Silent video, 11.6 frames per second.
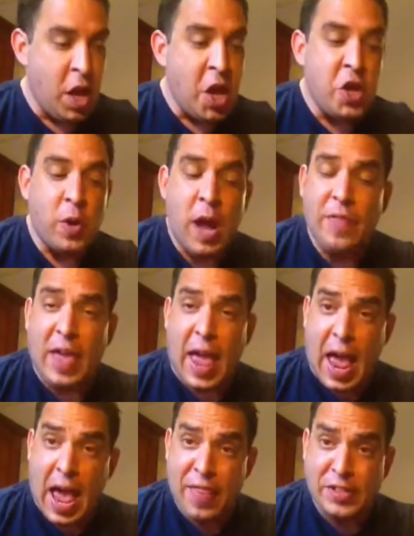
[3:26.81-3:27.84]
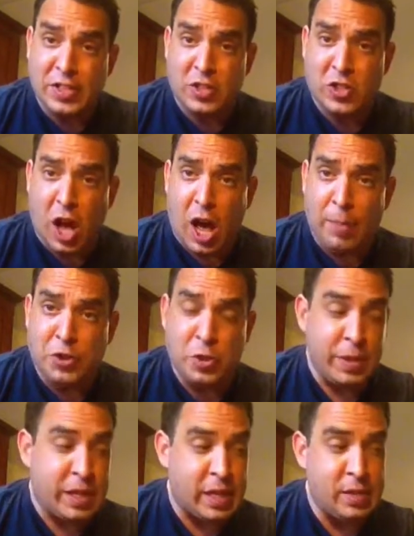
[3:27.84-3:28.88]
You don't have to add, this is optional
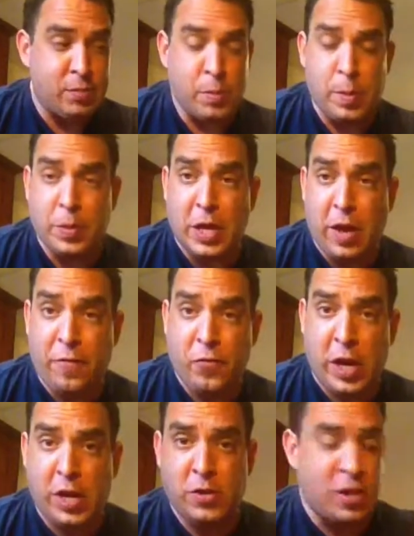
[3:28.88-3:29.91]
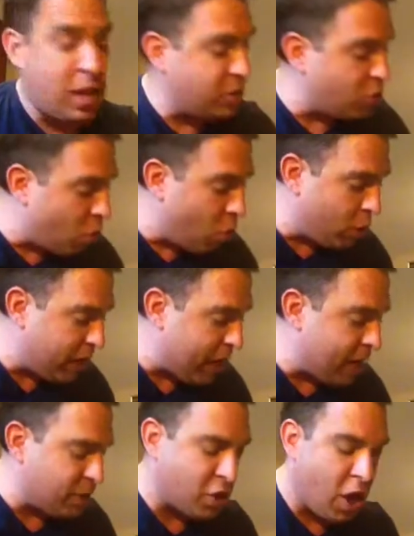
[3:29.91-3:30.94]
because remember the Alfredo sauce already
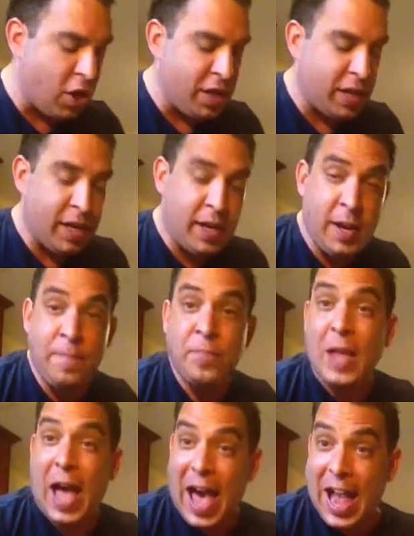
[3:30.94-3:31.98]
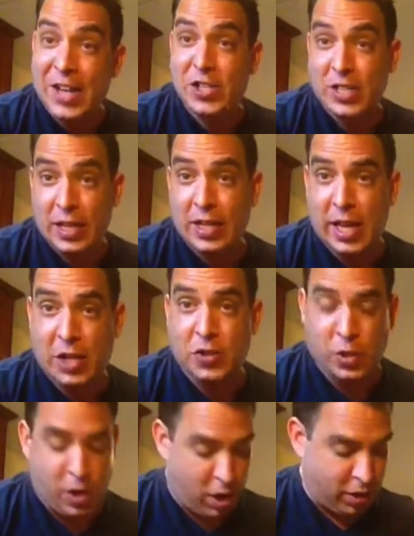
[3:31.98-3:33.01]
has garlic in it. I just like the extra
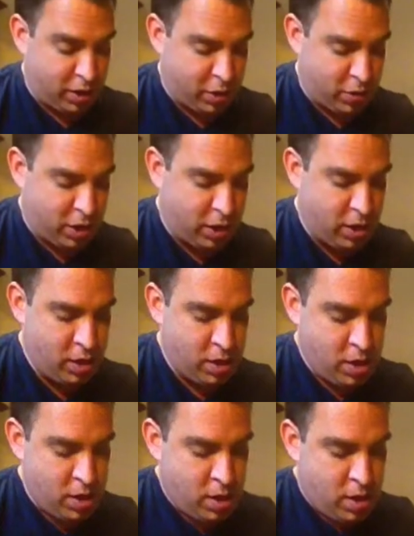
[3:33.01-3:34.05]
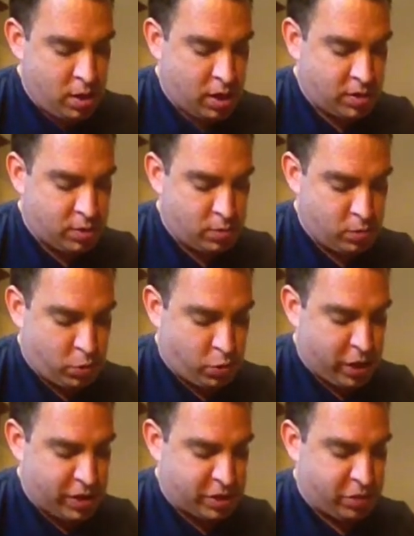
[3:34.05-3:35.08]
garlic, okay, because we're
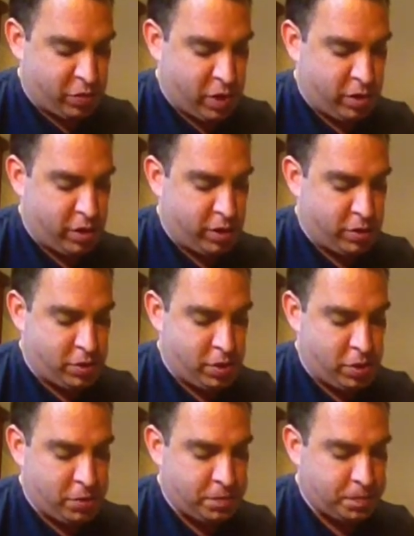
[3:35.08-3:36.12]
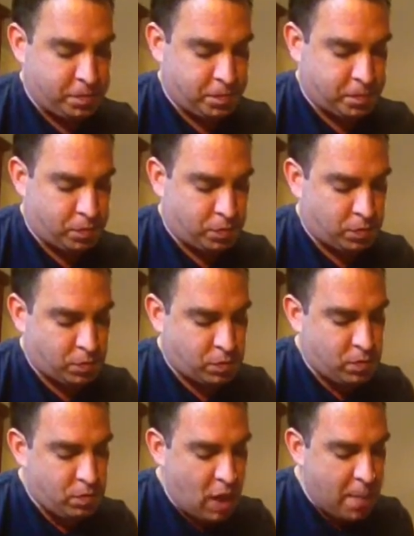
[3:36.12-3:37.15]
crazy around here. So
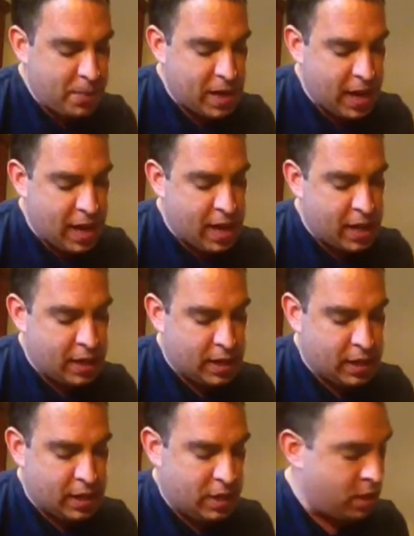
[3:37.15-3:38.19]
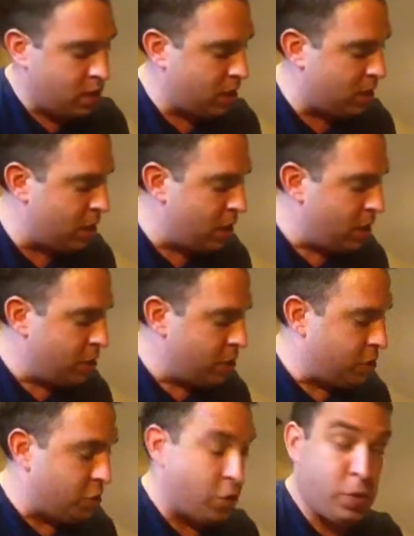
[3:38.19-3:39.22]
I'm going to add in
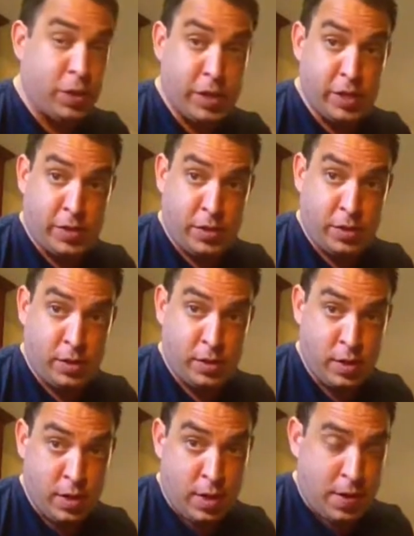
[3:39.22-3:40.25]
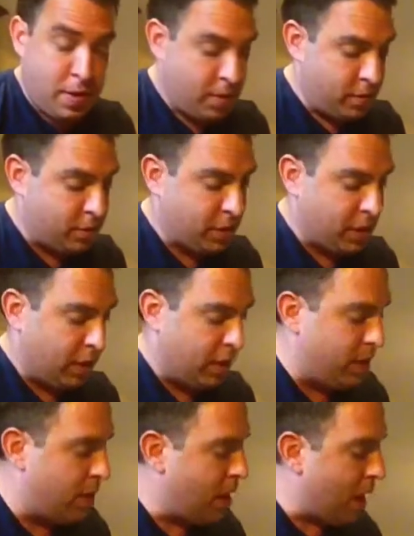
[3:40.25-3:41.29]
to this skillet,
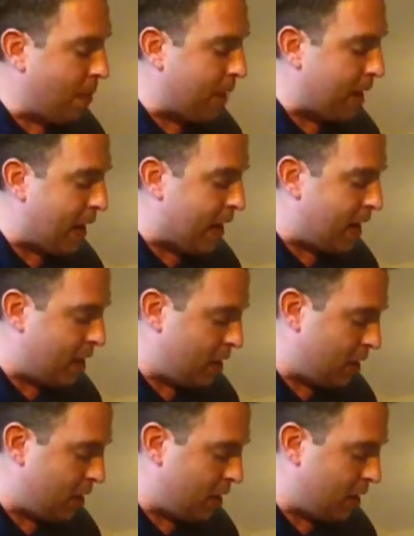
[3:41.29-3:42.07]
I'm going to add